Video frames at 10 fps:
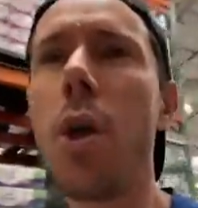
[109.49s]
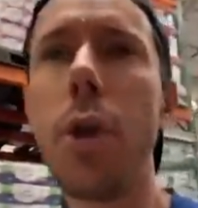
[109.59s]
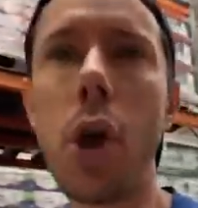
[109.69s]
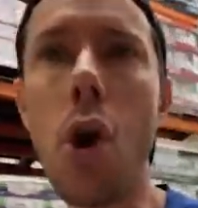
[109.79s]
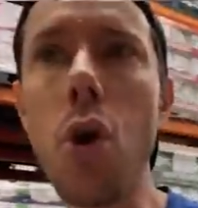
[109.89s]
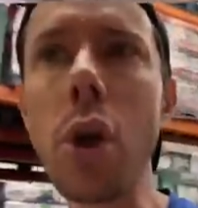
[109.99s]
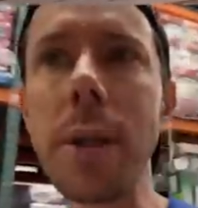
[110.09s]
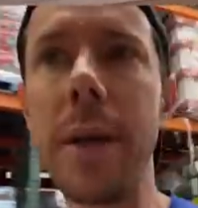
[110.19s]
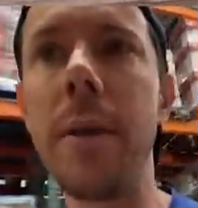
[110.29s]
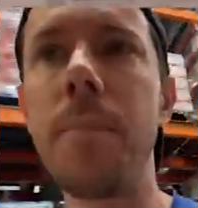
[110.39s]
The
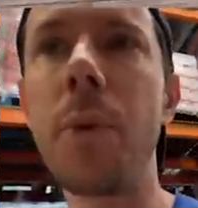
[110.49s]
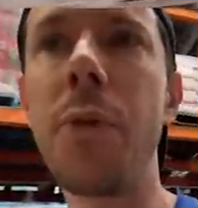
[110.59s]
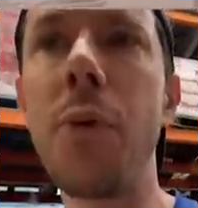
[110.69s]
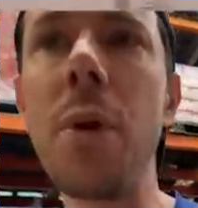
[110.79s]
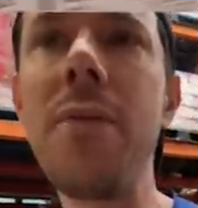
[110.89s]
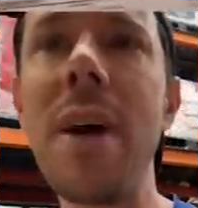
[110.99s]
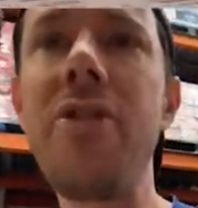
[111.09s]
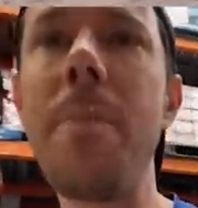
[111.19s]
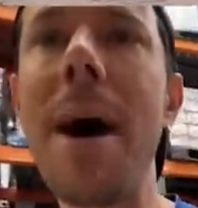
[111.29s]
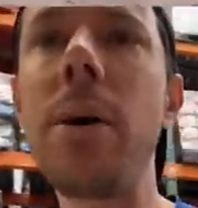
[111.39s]
Kirkland fruit and
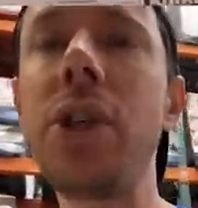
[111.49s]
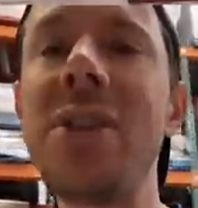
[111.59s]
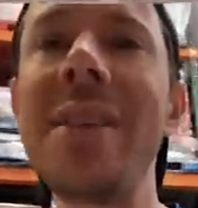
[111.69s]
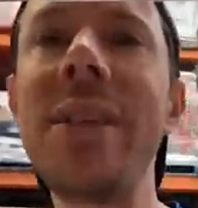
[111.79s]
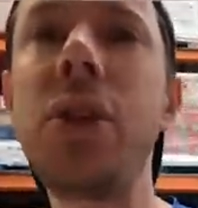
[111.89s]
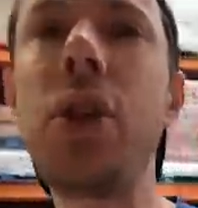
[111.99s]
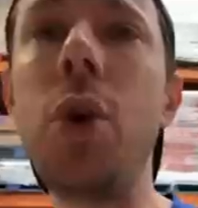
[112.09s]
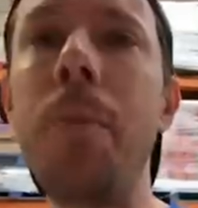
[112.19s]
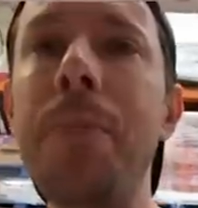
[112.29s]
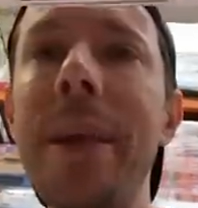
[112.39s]
veggie pouch is nice too.